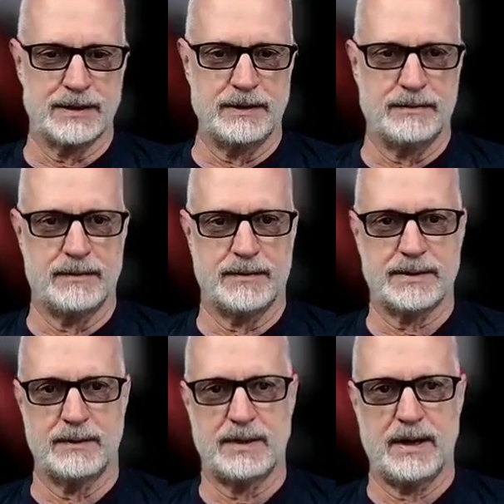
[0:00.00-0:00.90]
And
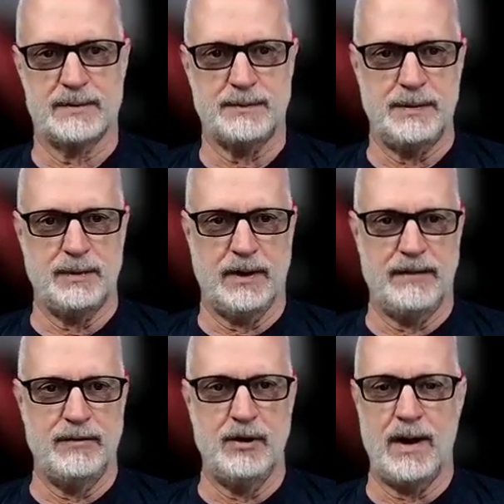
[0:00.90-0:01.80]
sometimes people
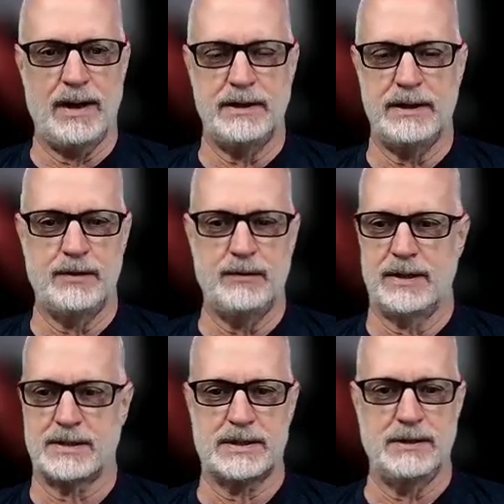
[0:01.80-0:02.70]
have no idea who
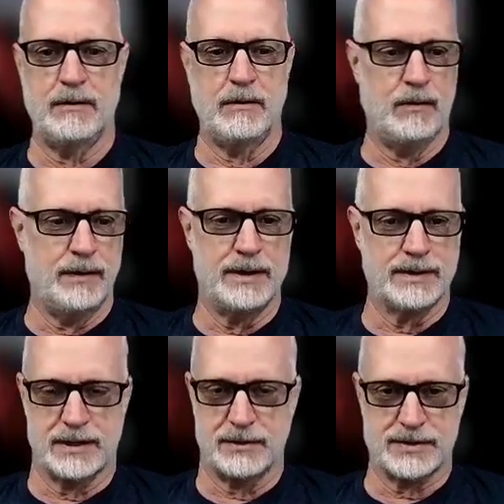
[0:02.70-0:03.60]
that COO is
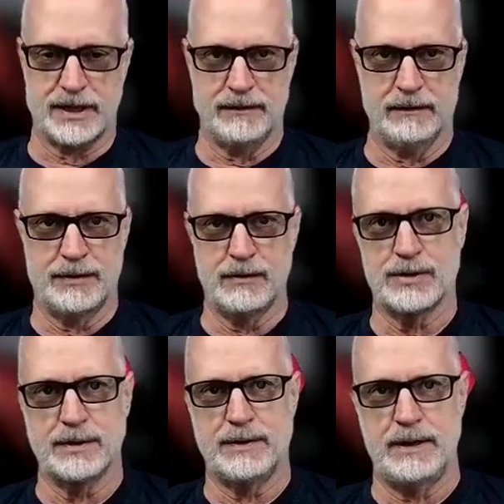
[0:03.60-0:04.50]
outside of the
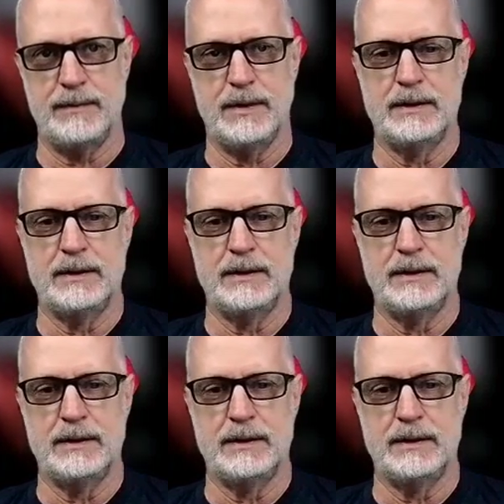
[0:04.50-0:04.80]
leadership team,